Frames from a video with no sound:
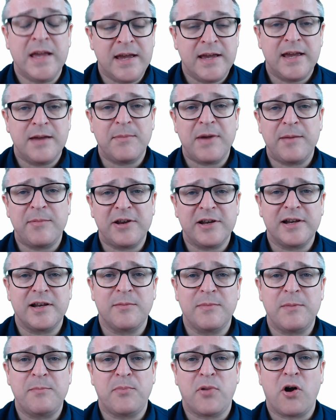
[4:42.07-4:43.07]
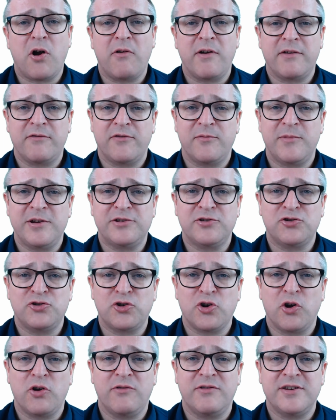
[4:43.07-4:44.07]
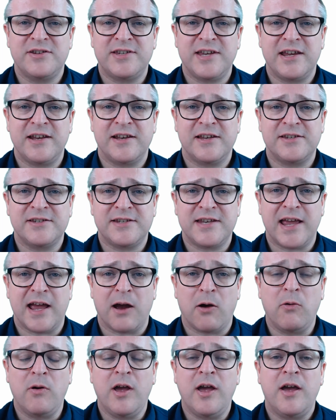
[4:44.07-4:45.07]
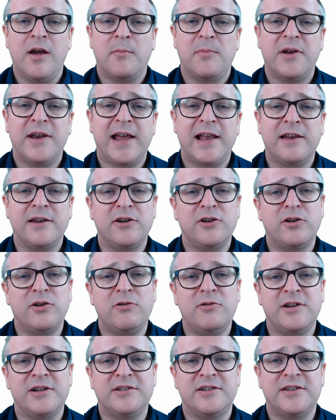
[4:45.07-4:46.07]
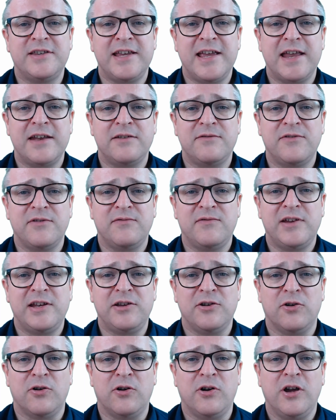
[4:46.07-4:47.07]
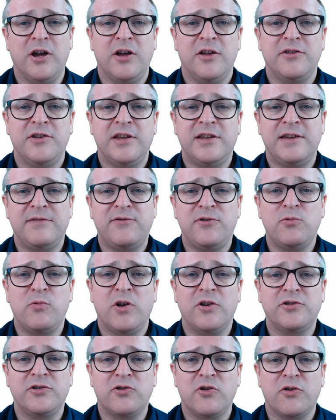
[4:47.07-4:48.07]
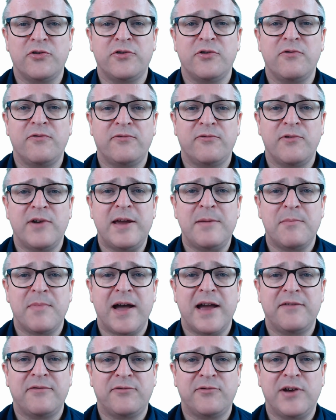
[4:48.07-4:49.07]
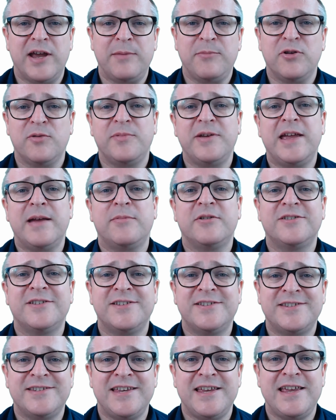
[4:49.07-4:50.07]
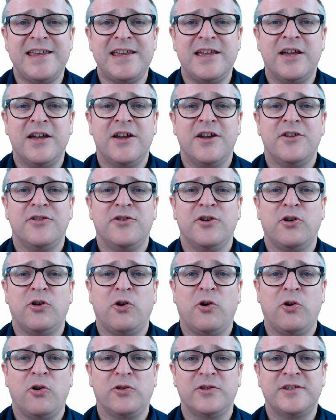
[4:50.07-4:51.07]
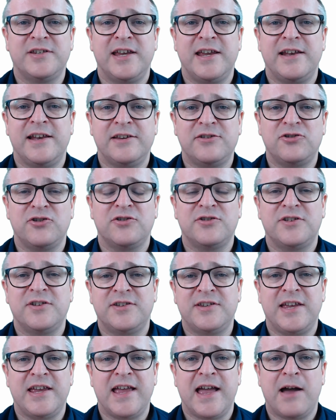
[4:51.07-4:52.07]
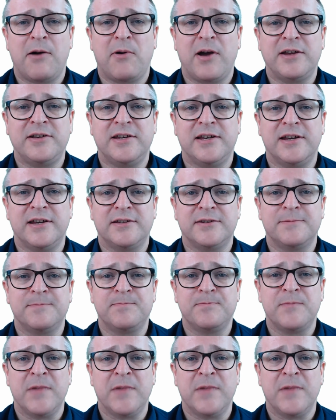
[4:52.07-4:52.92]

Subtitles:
It might be a little bit boring for me to show you the scene list now, but I'll include it at the end of the video, that if you want to go through frame by frame, you'll be able to see the whole scene list just to see how I did it.